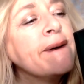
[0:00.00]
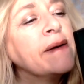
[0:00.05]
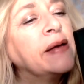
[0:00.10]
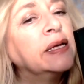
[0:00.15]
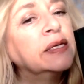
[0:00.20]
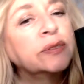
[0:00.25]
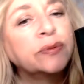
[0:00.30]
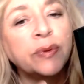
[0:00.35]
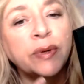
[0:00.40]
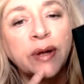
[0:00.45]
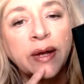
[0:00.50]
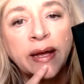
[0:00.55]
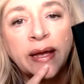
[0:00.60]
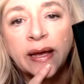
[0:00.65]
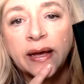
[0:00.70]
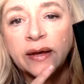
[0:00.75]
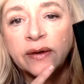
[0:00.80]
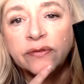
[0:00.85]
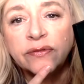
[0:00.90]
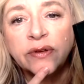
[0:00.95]
is where I
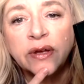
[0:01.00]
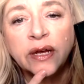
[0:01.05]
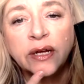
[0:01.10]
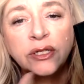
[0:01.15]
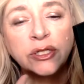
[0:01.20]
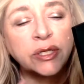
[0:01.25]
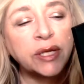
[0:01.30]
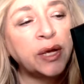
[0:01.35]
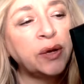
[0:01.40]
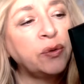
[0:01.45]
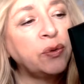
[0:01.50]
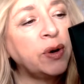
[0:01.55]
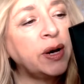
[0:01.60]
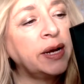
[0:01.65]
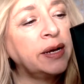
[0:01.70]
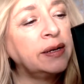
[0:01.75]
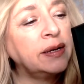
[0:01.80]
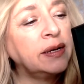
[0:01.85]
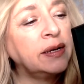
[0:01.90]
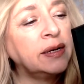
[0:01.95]
have actually
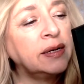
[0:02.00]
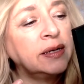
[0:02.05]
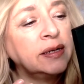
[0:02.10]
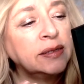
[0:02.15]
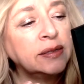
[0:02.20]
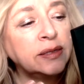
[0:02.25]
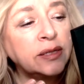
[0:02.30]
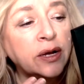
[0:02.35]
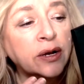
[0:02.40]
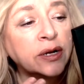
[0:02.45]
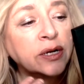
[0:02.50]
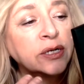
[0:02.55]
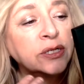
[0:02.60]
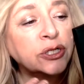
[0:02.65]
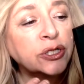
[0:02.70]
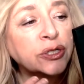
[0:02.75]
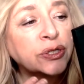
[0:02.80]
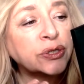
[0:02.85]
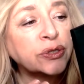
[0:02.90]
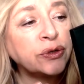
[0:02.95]
quite a, a
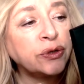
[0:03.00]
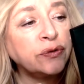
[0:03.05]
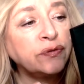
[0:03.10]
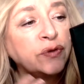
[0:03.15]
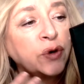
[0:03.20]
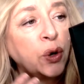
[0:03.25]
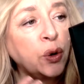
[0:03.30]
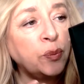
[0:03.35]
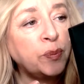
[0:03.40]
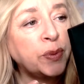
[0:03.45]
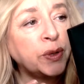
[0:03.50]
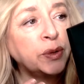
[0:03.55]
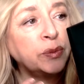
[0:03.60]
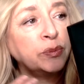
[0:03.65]
large sort of open